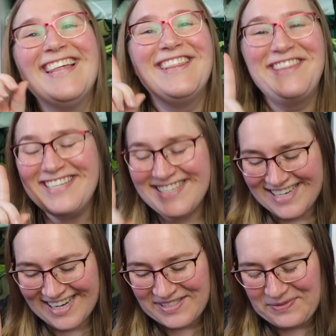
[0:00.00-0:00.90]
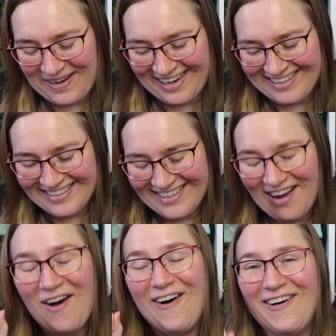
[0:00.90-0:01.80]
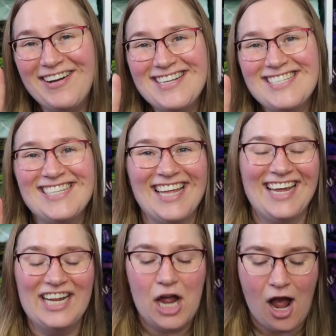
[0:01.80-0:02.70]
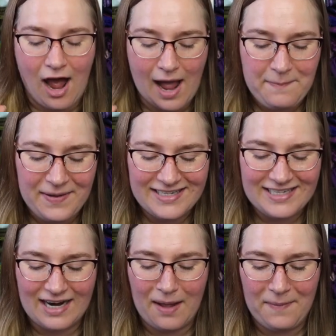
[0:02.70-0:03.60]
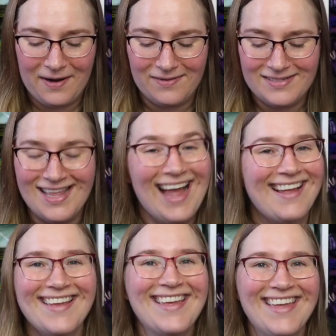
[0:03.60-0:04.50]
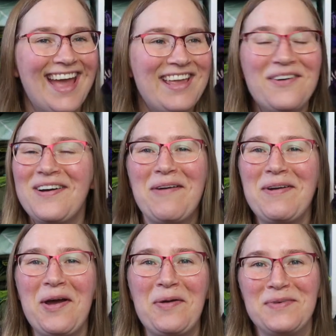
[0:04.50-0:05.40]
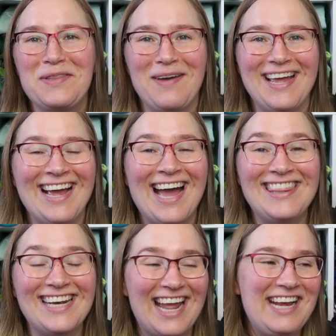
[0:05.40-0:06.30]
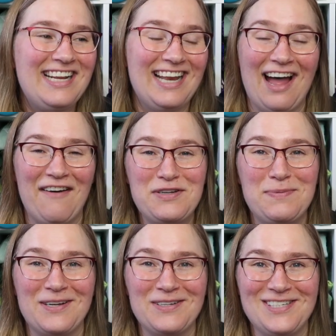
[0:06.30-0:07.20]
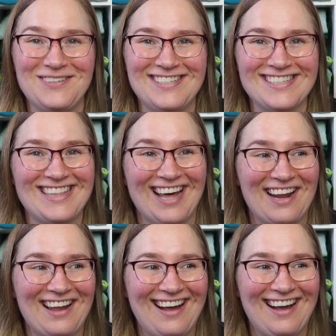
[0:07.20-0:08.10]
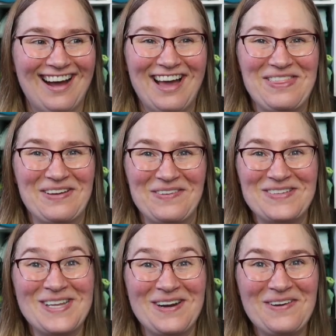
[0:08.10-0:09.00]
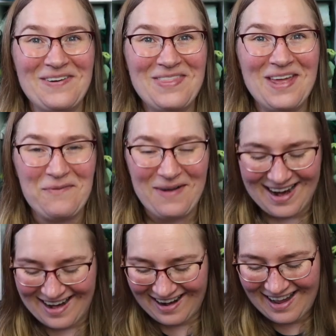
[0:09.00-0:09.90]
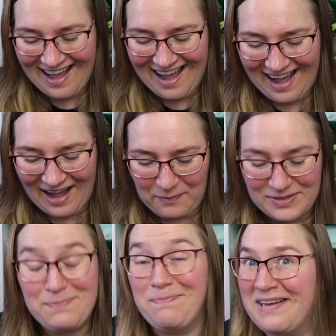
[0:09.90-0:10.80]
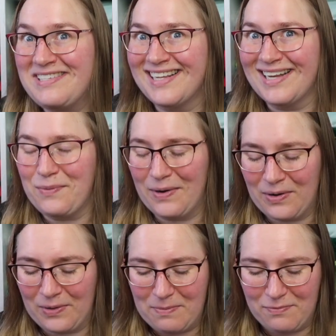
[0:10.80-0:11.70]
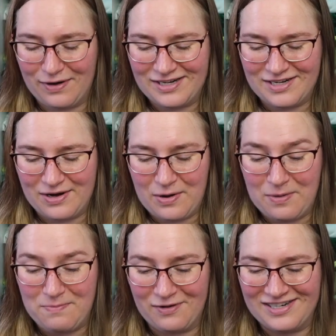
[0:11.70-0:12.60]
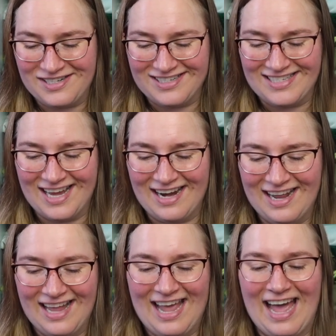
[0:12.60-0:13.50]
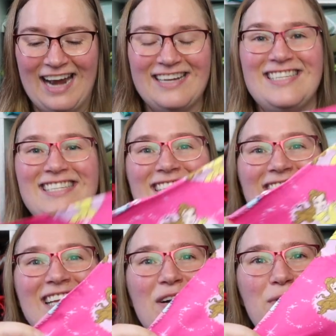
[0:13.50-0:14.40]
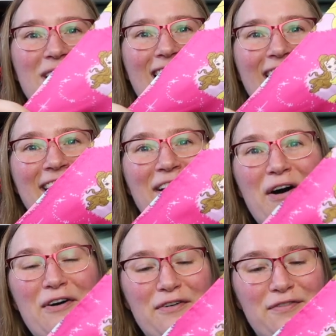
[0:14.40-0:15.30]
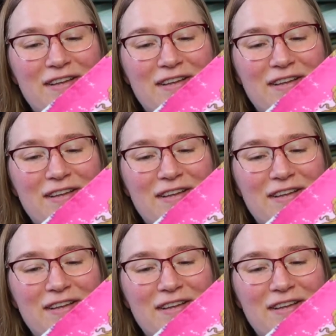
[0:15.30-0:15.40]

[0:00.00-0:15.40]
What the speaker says: This next one, honestly, I picked it up and I was like, yeah, you're coming home with me. And the lady laughed because she was just like, I thought I was going to throw that away, was basically what her impression said. And it's this little cut of